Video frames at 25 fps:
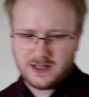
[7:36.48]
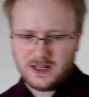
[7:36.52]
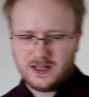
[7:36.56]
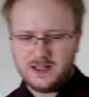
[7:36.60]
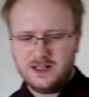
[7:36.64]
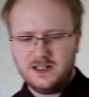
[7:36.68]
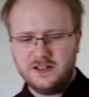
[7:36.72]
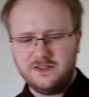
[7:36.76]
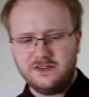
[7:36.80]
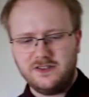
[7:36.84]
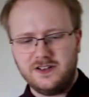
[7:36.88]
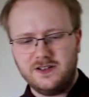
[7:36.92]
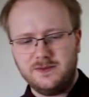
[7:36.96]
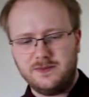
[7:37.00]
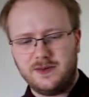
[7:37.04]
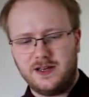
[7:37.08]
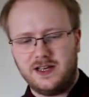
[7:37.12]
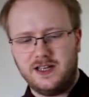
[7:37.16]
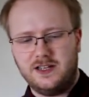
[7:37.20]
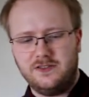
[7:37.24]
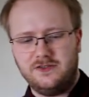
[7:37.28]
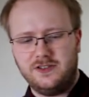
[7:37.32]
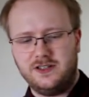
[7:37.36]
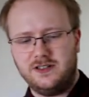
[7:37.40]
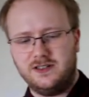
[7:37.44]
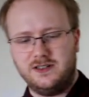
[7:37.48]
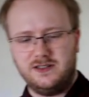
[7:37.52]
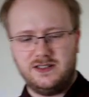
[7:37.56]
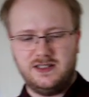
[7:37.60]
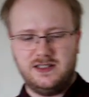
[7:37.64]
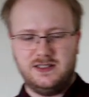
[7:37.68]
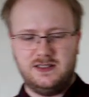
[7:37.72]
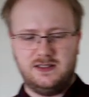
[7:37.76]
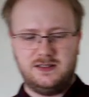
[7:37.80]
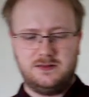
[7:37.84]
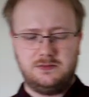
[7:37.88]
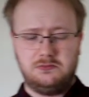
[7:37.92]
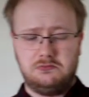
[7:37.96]
Undefined behavior
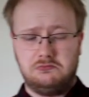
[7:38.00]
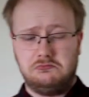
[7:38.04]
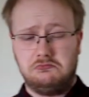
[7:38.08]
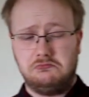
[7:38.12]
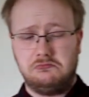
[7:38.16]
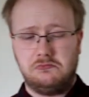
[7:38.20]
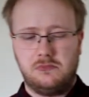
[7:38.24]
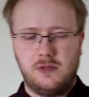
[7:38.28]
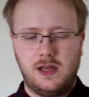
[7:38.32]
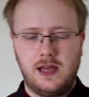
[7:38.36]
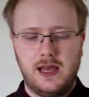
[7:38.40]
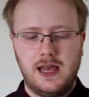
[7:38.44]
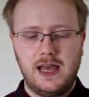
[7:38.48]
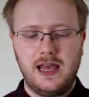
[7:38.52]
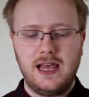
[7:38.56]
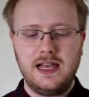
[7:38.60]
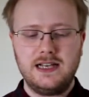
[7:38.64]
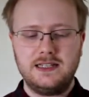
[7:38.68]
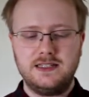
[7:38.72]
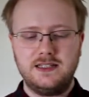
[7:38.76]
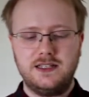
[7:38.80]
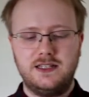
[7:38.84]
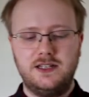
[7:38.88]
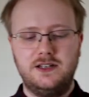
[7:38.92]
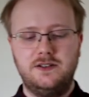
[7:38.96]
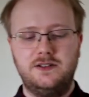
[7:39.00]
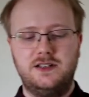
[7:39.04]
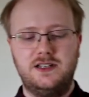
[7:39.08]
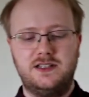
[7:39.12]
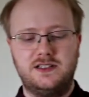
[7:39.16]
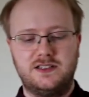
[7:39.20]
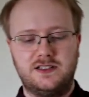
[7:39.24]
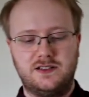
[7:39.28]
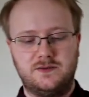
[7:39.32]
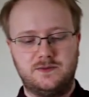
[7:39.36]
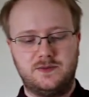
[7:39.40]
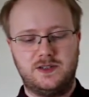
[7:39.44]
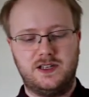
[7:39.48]
is
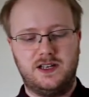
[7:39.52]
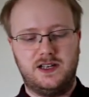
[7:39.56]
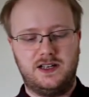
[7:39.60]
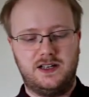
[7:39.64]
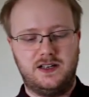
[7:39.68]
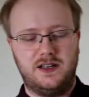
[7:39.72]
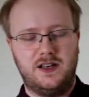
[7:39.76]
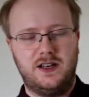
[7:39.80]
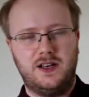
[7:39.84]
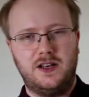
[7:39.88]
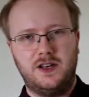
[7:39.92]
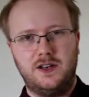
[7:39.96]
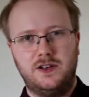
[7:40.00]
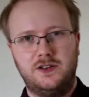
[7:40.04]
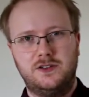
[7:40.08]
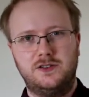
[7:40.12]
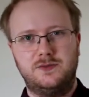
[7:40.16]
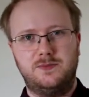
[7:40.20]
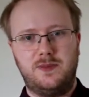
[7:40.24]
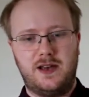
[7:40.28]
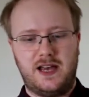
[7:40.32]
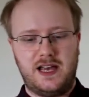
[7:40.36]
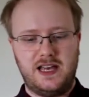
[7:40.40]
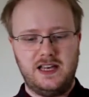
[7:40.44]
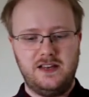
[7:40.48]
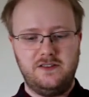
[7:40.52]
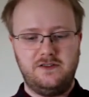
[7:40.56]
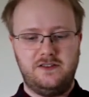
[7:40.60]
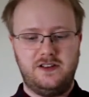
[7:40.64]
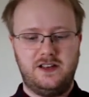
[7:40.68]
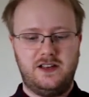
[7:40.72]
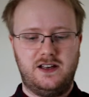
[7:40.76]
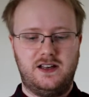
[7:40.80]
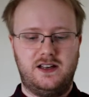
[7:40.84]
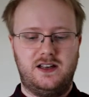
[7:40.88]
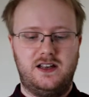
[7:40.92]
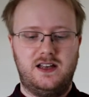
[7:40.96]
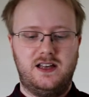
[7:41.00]
executing something whose
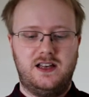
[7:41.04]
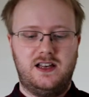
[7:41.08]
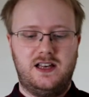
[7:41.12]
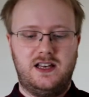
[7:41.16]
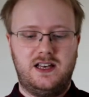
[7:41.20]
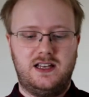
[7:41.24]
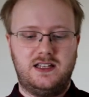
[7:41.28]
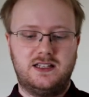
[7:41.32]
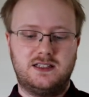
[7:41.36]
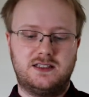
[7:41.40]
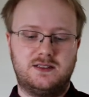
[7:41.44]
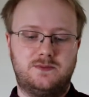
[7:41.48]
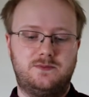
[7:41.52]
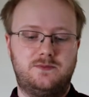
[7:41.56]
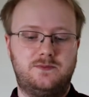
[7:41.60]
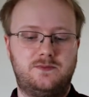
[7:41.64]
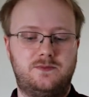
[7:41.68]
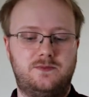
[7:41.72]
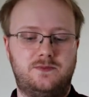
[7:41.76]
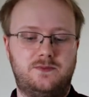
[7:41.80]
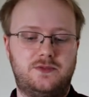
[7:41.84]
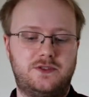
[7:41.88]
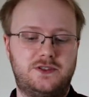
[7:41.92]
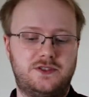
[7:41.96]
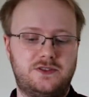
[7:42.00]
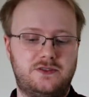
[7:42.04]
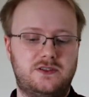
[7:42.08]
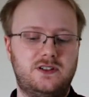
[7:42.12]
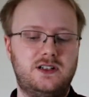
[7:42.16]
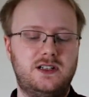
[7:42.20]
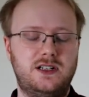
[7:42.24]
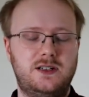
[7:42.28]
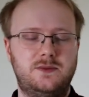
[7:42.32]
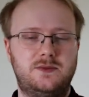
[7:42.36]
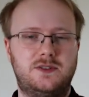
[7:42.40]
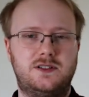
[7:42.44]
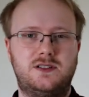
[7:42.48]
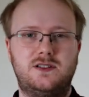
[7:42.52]
behavior is
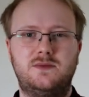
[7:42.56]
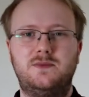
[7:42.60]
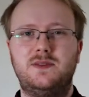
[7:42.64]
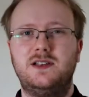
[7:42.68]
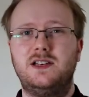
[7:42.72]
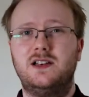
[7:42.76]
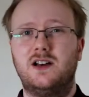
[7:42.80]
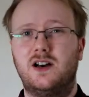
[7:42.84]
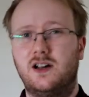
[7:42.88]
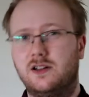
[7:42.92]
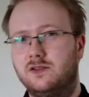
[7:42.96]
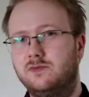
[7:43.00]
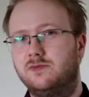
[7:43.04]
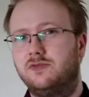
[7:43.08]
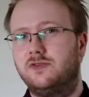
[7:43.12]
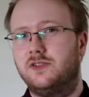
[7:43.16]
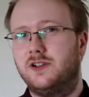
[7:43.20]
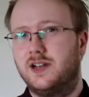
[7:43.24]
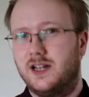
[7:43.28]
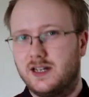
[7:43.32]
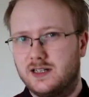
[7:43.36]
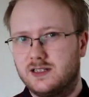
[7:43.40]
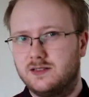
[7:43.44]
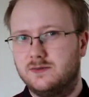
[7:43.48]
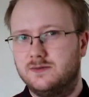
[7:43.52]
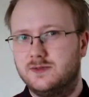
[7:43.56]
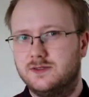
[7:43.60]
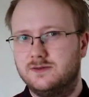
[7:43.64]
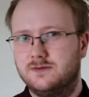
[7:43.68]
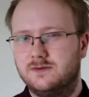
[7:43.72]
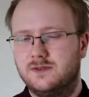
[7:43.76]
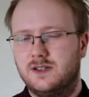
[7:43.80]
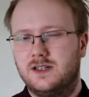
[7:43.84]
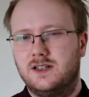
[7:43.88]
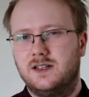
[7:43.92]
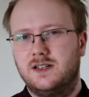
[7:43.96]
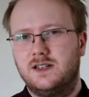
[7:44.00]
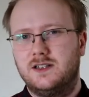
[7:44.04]
prescribed to be unpredictable.
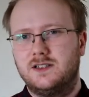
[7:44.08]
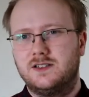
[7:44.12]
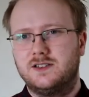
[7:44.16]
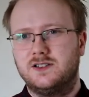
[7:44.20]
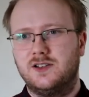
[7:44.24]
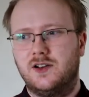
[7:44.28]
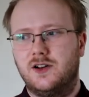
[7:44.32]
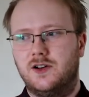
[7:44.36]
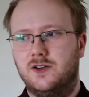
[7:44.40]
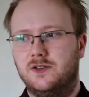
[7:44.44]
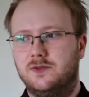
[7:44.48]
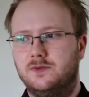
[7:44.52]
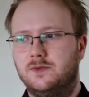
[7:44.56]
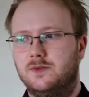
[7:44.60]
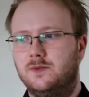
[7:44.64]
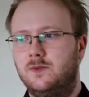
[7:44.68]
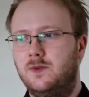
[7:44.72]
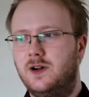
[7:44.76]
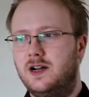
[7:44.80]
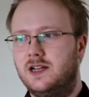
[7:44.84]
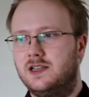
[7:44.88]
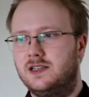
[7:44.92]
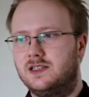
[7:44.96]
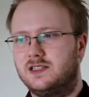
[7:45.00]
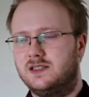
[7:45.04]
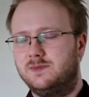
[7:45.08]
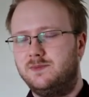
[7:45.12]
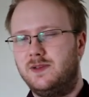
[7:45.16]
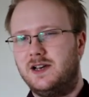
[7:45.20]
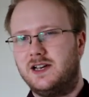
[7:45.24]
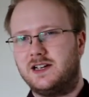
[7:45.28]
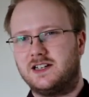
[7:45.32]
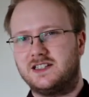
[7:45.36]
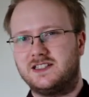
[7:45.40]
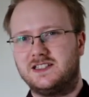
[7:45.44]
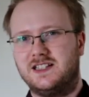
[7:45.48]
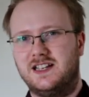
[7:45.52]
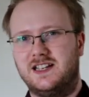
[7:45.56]
So where the
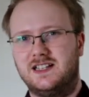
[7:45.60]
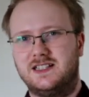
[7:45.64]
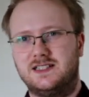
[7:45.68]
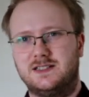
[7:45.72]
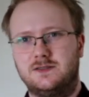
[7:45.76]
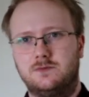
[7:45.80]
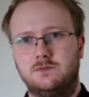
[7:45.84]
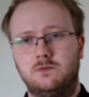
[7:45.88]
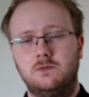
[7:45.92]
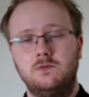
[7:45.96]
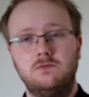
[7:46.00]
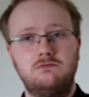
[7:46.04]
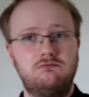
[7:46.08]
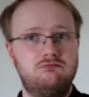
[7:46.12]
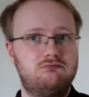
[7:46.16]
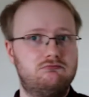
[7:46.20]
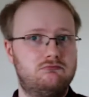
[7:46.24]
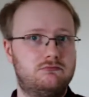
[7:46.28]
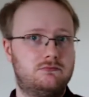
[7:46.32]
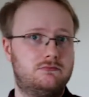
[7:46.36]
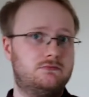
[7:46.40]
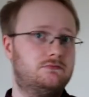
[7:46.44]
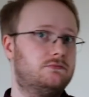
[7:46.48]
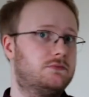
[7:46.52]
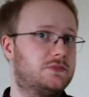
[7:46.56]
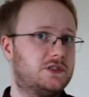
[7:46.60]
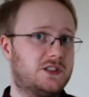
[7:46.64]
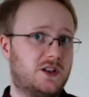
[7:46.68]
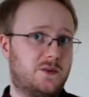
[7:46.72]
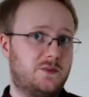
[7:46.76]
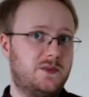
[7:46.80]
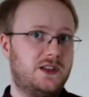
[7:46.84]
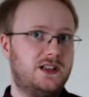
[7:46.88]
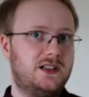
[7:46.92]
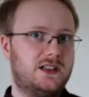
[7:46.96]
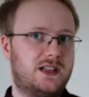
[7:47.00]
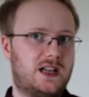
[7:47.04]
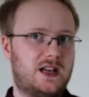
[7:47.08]
spec says
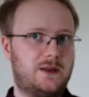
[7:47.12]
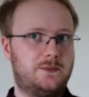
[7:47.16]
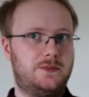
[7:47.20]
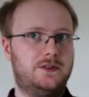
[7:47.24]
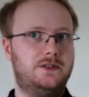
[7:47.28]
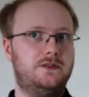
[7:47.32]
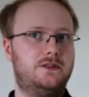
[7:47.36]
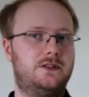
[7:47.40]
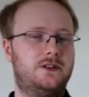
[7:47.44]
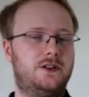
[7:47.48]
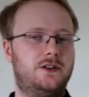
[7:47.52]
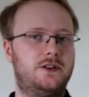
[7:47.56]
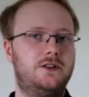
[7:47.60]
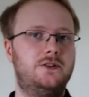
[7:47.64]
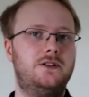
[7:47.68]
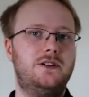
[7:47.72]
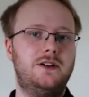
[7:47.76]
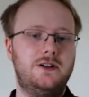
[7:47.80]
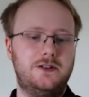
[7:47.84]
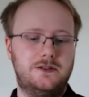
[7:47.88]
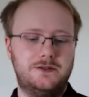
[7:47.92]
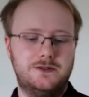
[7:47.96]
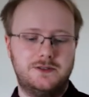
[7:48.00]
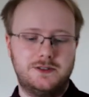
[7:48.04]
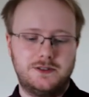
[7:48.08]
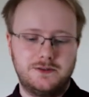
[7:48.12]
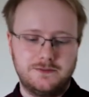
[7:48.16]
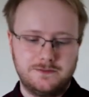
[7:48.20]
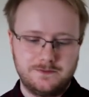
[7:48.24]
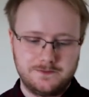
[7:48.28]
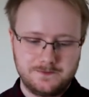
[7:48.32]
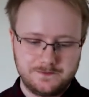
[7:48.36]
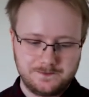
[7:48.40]
something will happen, who knows?